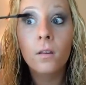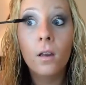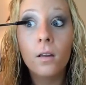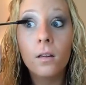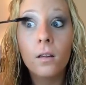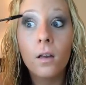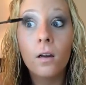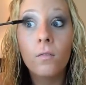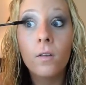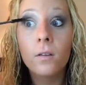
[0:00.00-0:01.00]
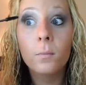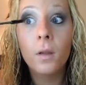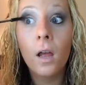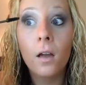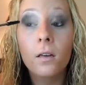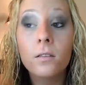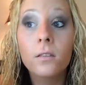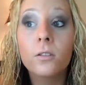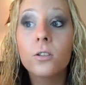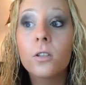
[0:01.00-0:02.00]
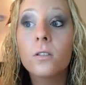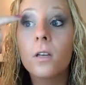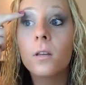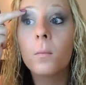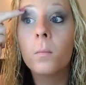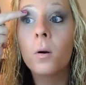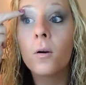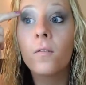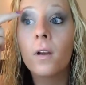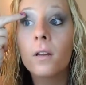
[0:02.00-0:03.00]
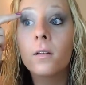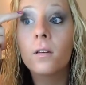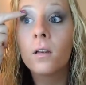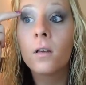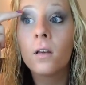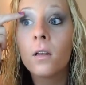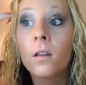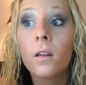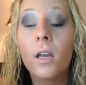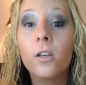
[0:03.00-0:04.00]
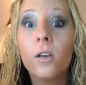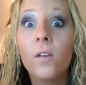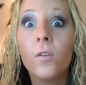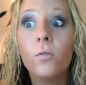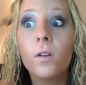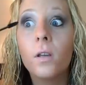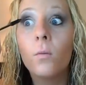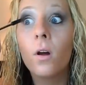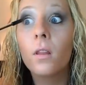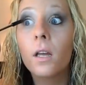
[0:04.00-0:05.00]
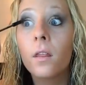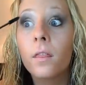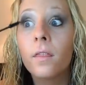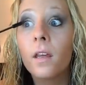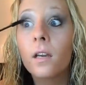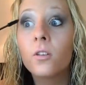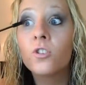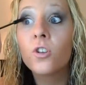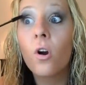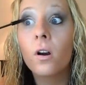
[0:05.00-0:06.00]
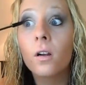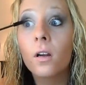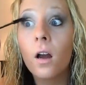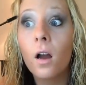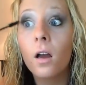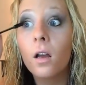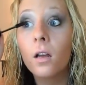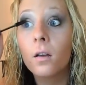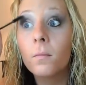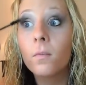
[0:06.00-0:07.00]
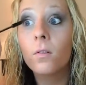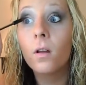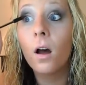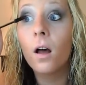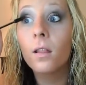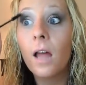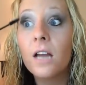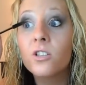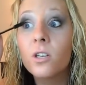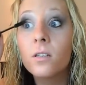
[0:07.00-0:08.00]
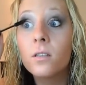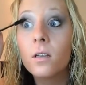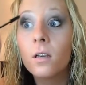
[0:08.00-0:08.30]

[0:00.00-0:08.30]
I love this black because it's just like the perfect, like if you really want like a thick, dark lashes.